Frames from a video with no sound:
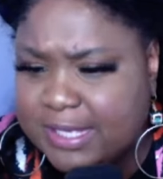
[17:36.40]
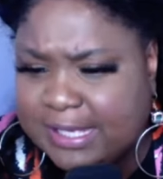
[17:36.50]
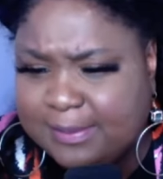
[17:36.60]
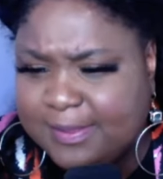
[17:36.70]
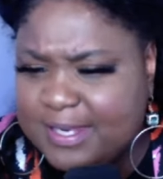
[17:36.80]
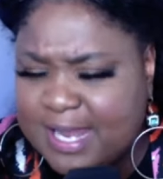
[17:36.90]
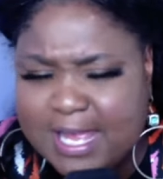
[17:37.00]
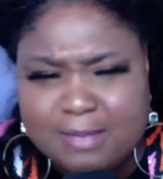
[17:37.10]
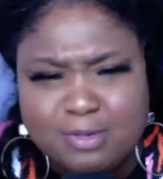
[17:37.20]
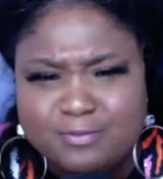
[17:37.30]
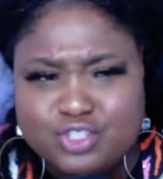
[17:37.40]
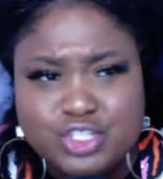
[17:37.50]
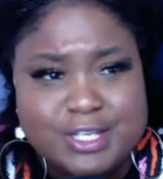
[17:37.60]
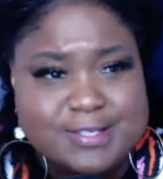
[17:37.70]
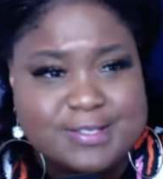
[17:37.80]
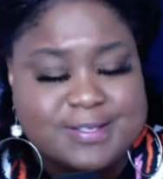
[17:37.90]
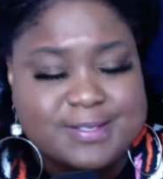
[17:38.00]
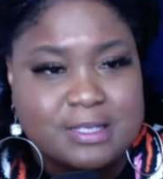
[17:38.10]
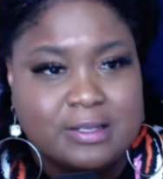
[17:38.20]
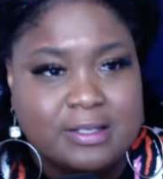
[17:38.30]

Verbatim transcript: in the name of Jesus.